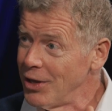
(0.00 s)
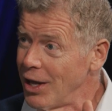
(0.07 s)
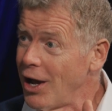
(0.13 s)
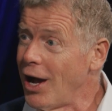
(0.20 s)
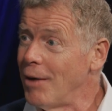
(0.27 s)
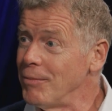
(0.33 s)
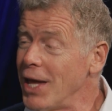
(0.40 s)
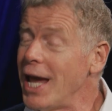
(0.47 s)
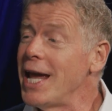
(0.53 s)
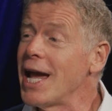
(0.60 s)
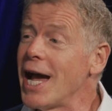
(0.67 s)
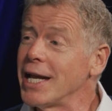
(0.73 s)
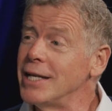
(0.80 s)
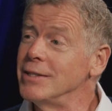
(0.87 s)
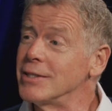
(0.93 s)
um, the
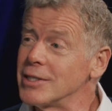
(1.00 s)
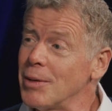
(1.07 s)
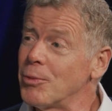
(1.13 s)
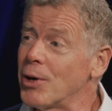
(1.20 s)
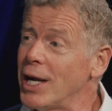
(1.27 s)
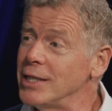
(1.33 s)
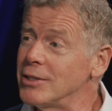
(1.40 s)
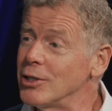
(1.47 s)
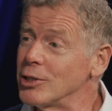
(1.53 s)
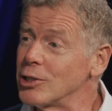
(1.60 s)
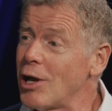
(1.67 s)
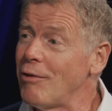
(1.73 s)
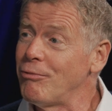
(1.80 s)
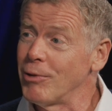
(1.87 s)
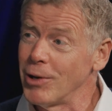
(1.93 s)
AI can summarize the
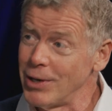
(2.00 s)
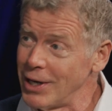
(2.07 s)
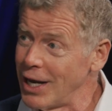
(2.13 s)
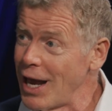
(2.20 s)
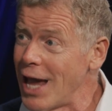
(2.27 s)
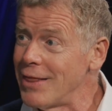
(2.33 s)
software and,